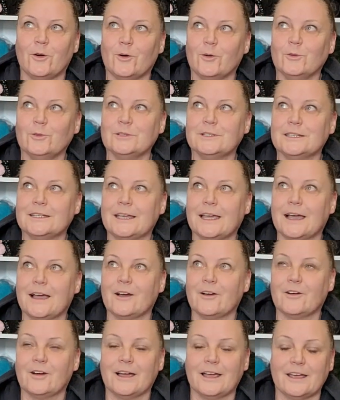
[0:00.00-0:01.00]
Holy
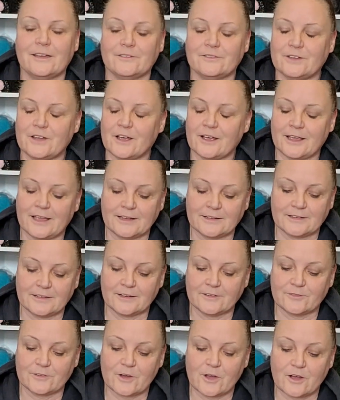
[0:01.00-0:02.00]
cow. I have not had
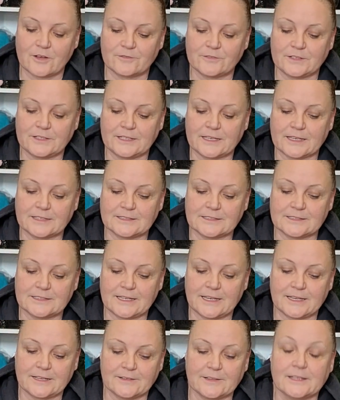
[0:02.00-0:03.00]
enough coffee yet
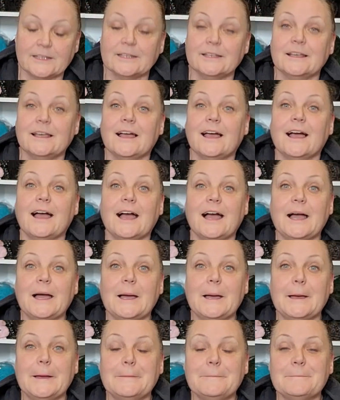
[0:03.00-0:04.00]
today.
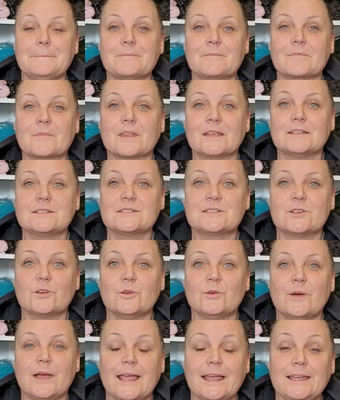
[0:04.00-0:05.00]
Um,
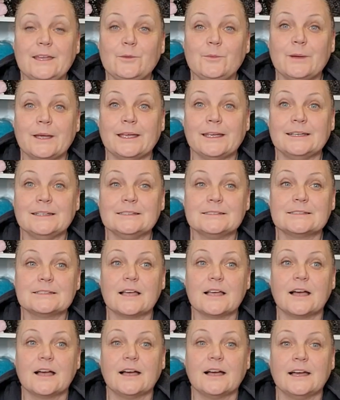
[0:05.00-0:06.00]
so anyways,
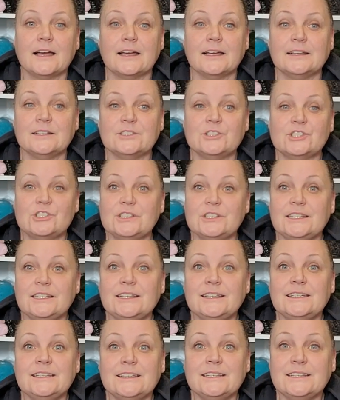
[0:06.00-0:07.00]
uh,
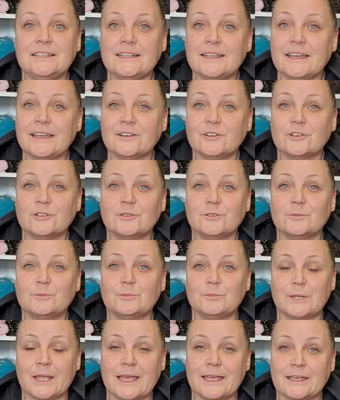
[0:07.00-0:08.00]
she didn't get her
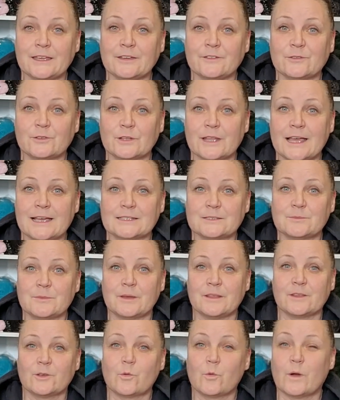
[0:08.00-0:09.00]
blanket for last
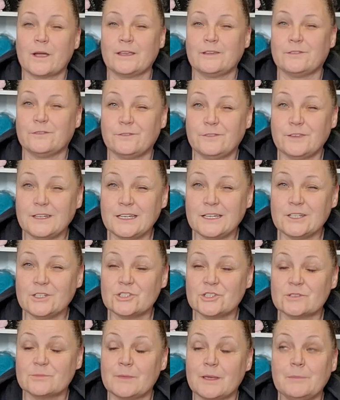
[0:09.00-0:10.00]
month quite
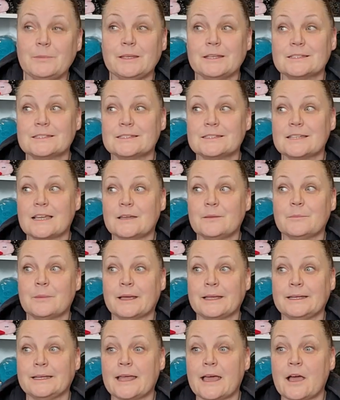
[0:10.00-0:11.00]
finished. Maybe it's done
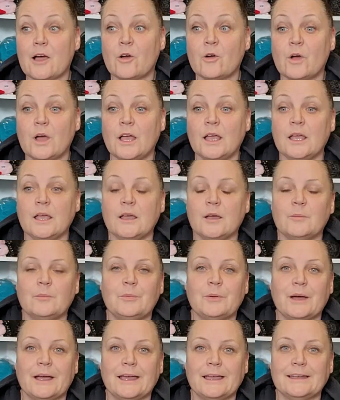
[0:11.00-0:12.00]
by now.
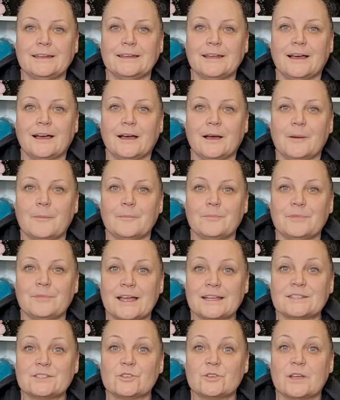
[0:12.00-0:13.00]
But um,
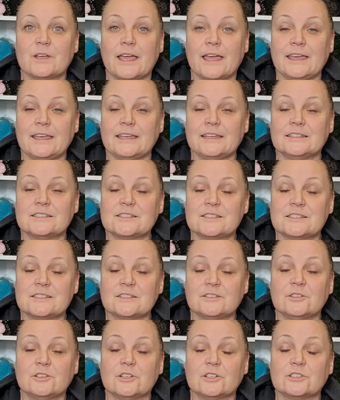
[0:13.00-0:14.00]
that's okay. It
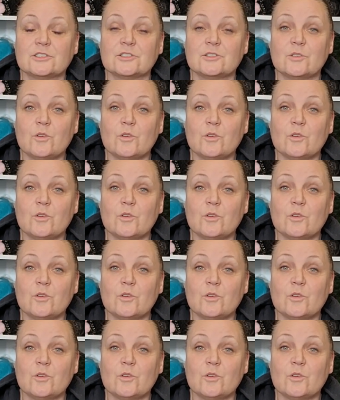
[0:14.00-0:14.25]
still looks